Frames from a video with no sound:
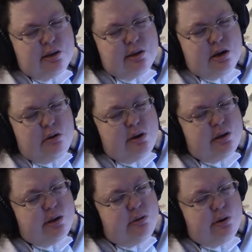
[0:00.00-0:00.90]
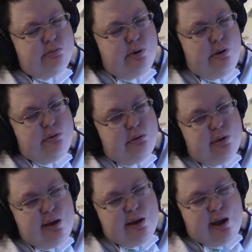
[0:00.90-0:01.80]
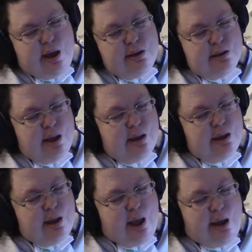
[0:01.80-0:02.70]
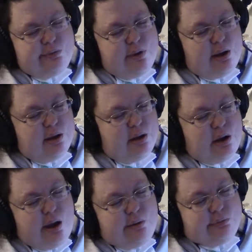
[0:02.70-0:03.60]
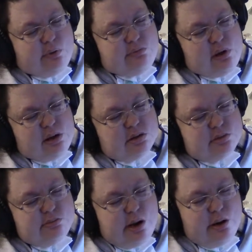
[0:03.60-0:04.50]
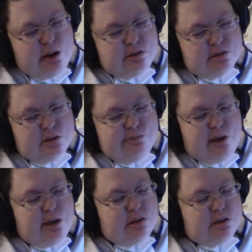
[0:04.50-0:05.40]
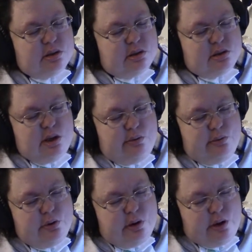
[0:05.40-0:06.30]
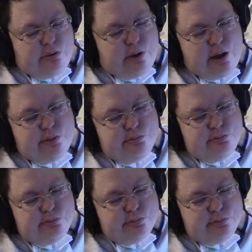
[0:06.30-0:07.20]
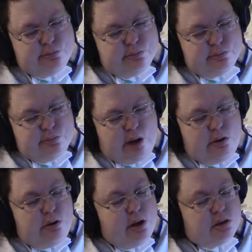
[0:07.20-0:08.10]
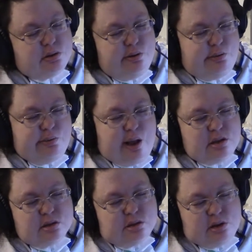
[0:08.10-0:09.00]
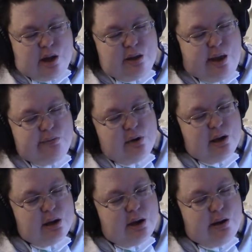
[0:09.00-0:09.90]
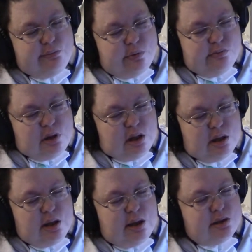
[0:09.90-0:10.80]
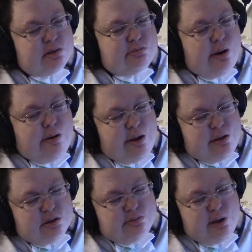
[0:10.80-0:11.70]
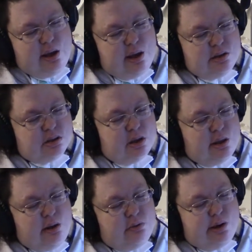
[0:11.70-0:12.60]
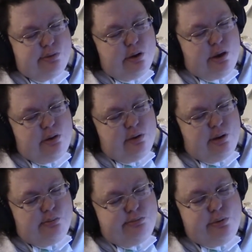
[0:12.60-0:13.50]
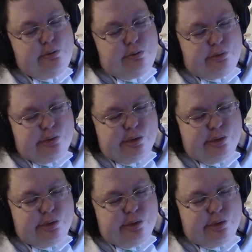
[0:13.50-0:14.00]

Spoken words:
going to a movie and having an uncomfortable experience because the seat won't go up. Going to a restaurant, having an uncomfortable experience because they want to put you in a booth.